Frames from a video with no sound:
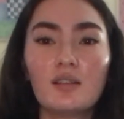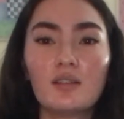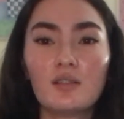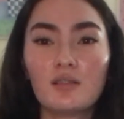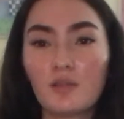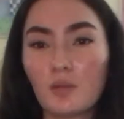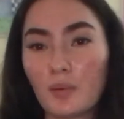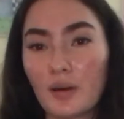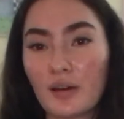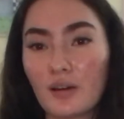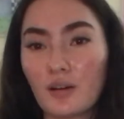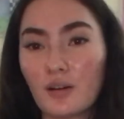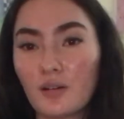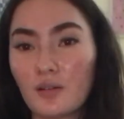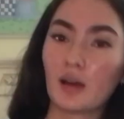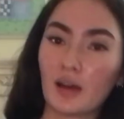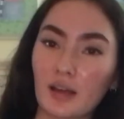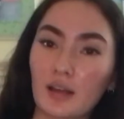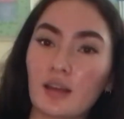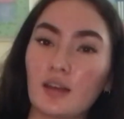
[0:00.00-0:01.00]
the better.
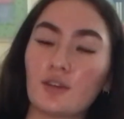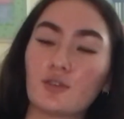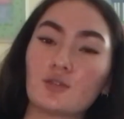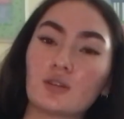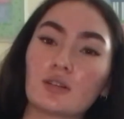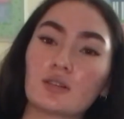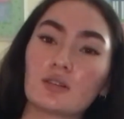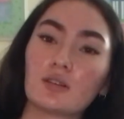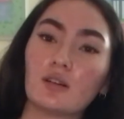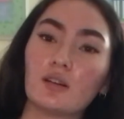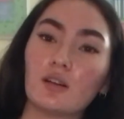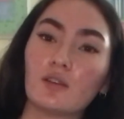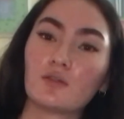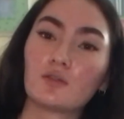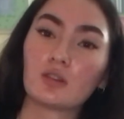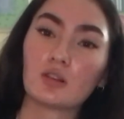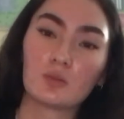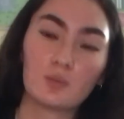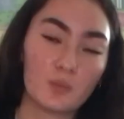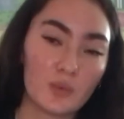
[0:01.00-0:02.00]
I can't stress that enough.
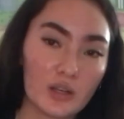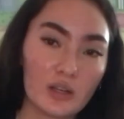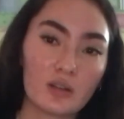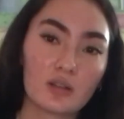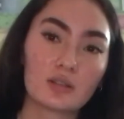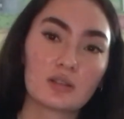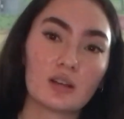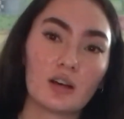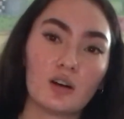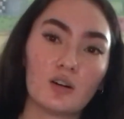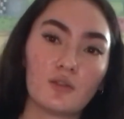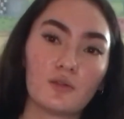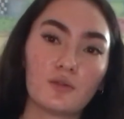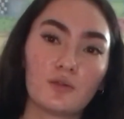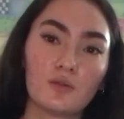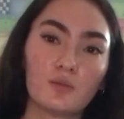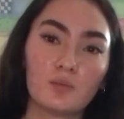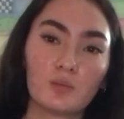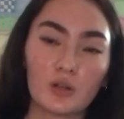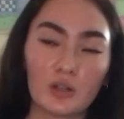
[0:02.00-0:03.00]
Just be yourself,
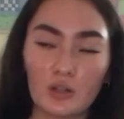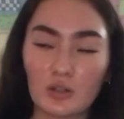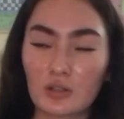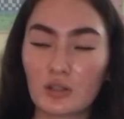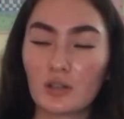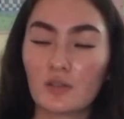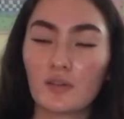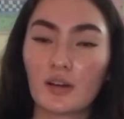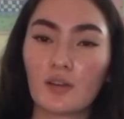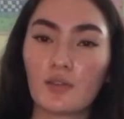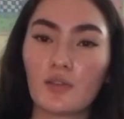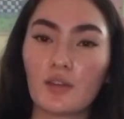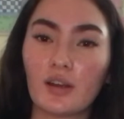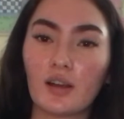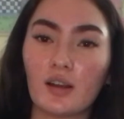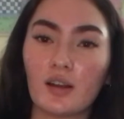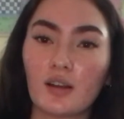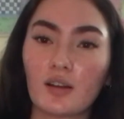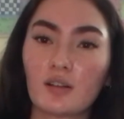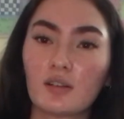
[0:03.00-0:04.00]
put yourself out
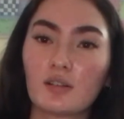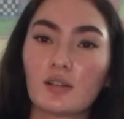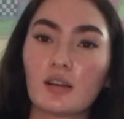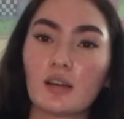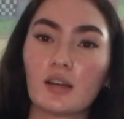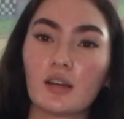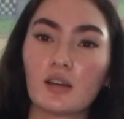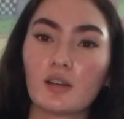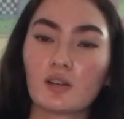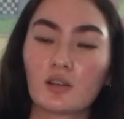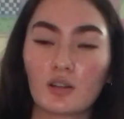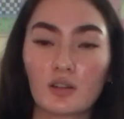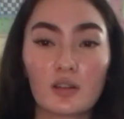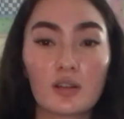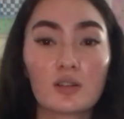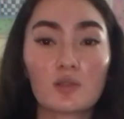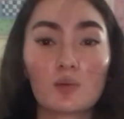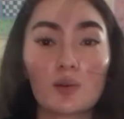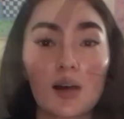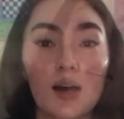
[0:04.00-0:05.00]
there, and good
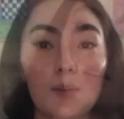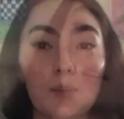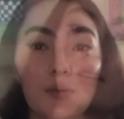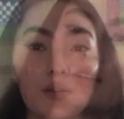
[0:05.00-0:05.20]
things will happen.